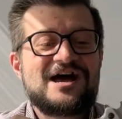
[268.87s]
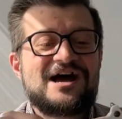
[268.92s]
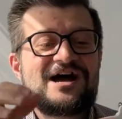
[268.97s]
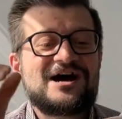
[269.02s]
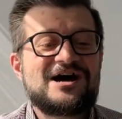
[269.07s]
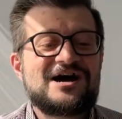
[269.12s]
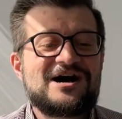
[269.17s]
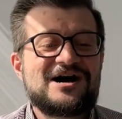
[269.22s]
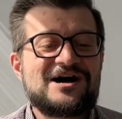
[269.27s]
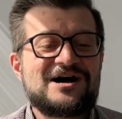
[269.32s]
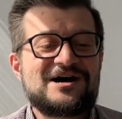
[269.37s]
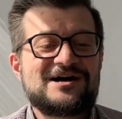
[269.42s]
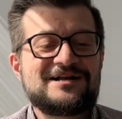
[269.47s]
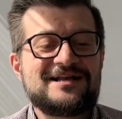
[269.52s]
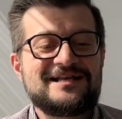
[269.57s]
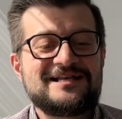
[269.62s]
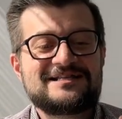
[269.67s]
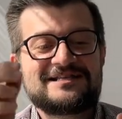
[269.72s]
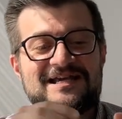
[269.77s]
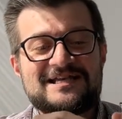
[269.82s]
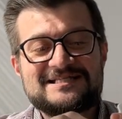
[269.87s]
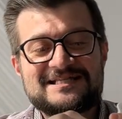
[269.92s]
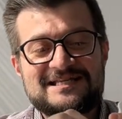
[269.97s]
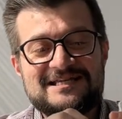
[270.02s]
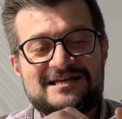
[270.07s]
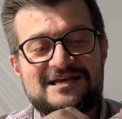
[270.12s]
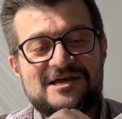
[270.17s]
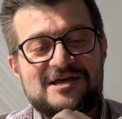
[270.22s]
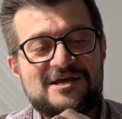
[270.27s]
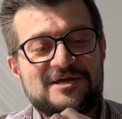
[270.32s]
Uh, it has a
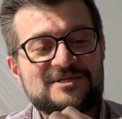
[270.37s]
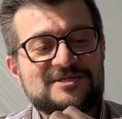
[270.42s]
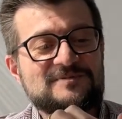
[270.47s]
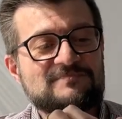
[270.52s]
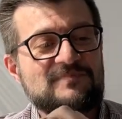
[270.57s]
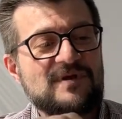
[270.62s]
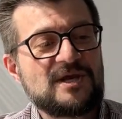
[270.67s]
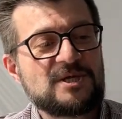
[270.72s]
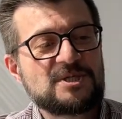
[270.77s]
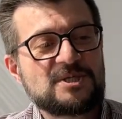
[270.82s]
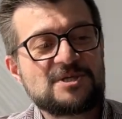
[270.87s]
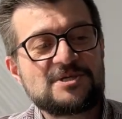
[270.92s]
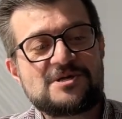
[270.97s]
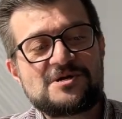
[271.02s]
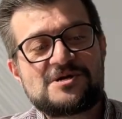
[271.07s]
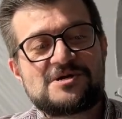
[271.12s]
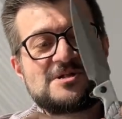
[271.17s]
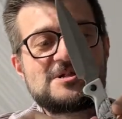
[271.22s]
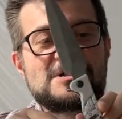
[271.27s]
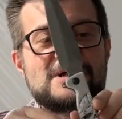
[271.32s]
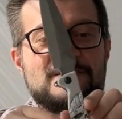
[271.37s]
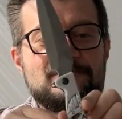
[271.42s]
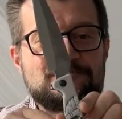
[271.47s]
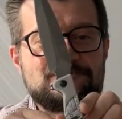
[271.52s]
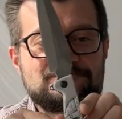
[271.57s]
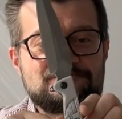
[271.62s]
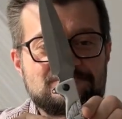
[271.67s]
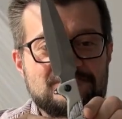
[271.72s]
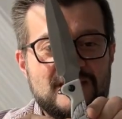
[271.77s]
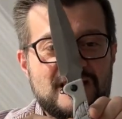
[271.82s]
special,
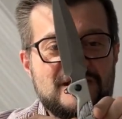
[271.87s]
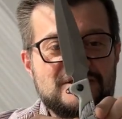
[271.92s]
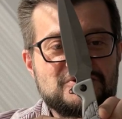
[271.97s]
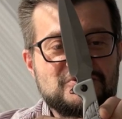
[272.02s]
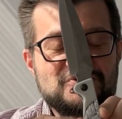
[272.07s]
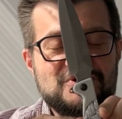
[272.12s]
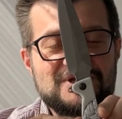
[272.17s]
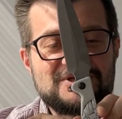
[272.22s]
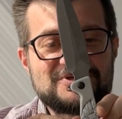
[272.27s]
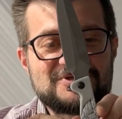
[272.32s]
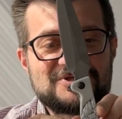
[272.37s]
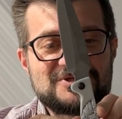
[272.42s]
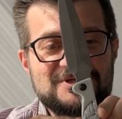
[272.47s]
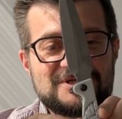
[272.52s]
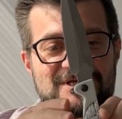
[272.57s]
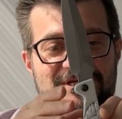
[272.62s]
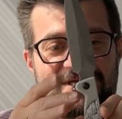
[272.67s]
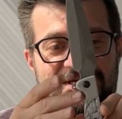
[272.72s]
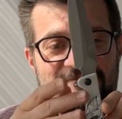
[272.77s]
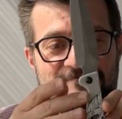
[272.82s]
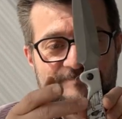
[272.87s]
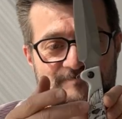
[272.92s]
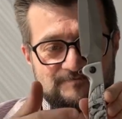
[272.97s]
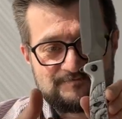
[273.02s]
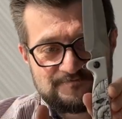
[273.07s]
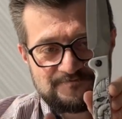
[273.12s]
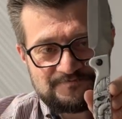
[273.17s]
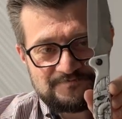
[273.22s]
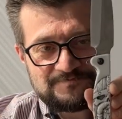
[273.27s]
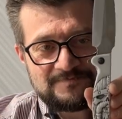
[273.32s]
mm, as you can see,
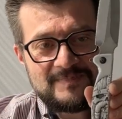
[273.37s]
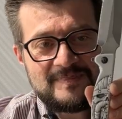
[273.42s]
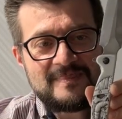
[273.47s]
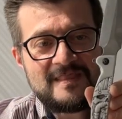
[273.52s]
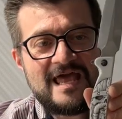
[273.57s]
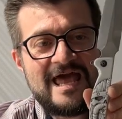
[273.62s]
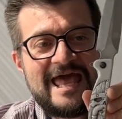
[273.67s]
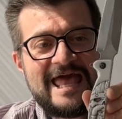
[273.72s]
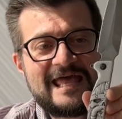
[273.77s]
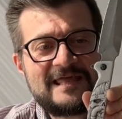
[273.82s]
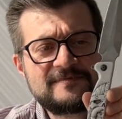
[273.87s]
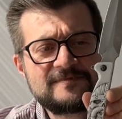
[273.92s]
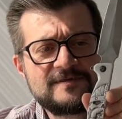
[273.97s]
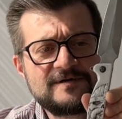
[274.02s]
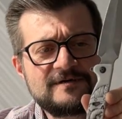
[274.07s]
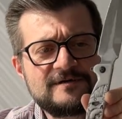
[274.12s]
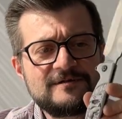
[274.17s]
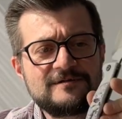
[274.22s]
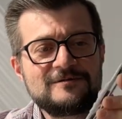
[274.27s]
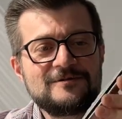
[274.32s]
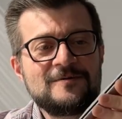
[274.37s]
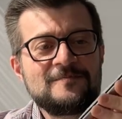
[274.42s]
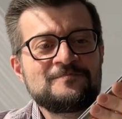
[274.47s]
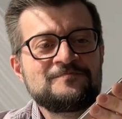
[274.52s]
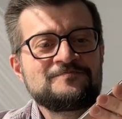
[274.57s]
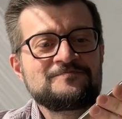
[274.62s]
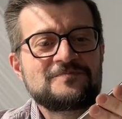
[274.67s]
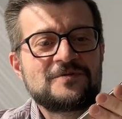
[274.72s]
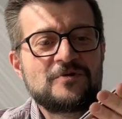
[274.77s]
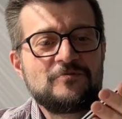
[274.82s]
handle,
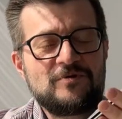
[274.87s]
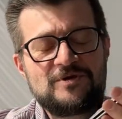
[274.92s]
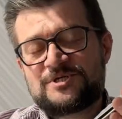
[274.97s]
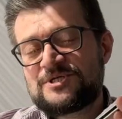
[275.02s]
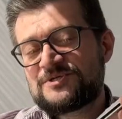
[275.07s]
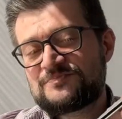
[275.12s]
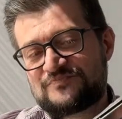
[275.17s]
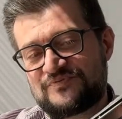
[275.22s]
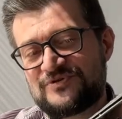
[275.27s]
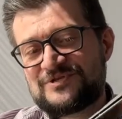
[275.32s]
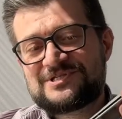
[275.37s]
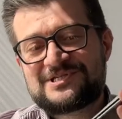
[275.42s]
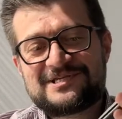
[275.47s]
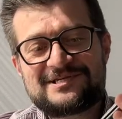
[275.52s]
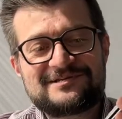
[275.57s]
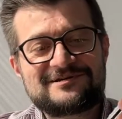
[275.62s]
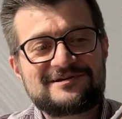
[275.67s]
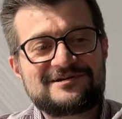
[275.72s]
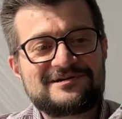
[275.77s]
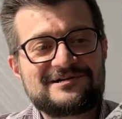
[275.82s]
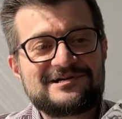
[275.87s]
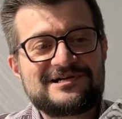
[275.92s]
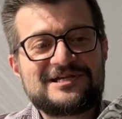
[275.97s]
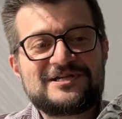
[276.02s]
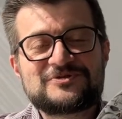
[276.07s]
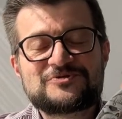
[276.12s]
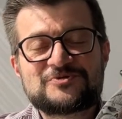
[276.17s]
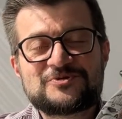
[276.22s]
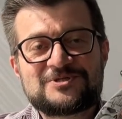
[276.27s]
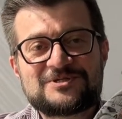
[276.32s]
which is pretty uh,
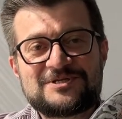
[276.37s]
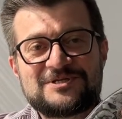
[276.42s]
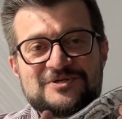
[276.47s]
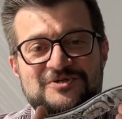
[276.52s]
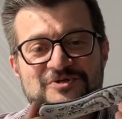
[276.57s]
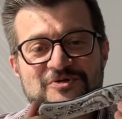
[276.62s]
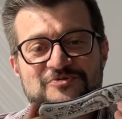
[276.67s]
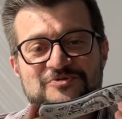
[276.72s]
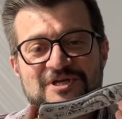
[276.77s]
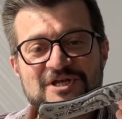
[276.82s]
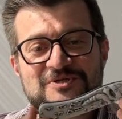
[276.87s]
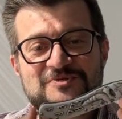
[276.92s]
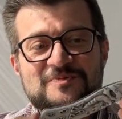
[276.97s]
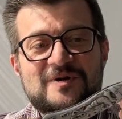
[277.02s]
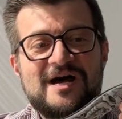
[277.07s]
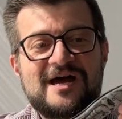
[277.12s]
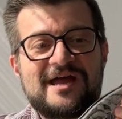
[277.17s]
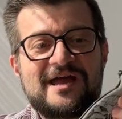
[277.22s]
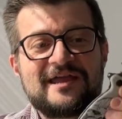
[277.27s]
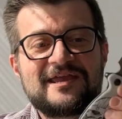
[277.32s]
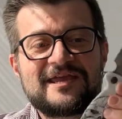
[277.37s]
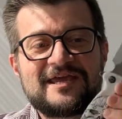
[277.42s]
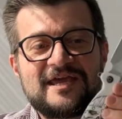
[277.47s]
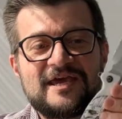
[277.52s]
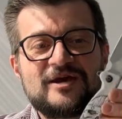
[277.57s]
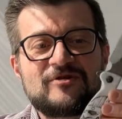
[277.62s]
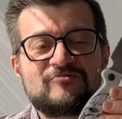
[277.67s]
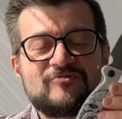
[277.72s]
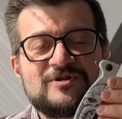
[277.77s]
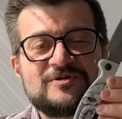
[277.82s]
interesting. So that's why I
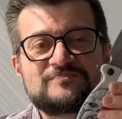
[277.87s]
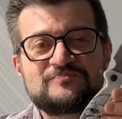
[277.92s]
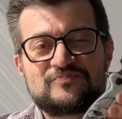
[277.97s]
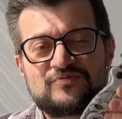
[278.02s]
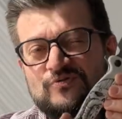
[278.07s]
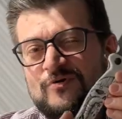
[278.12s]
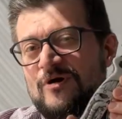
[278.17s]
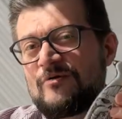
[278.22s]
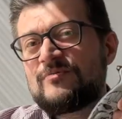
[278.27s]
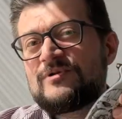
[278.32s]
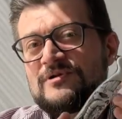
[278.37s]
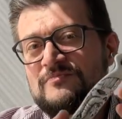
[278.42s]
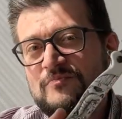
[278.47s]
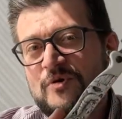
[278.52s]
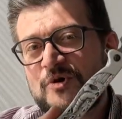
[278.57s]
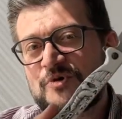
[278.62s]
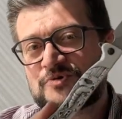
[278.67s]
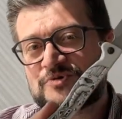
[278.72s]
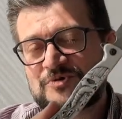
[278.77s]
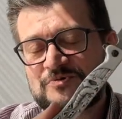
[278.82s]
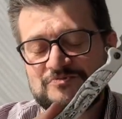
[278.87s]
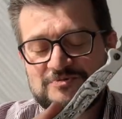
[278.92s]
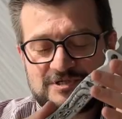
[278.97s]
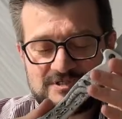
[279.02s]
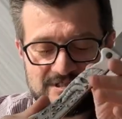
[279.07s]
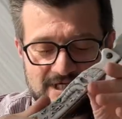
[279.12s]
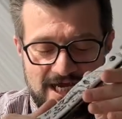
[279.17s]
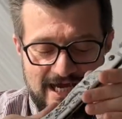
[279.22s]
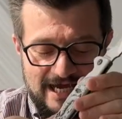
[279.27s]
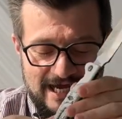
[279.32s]
carry it probably most of the
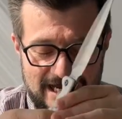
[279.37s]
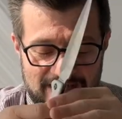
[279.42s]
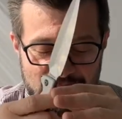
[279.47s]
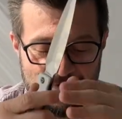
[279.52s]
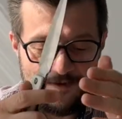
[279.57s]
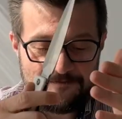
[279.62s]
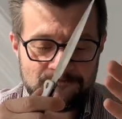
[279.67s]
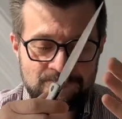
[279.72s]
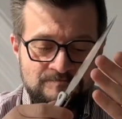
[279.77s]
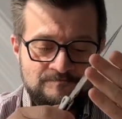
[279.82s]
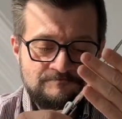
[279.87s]
time.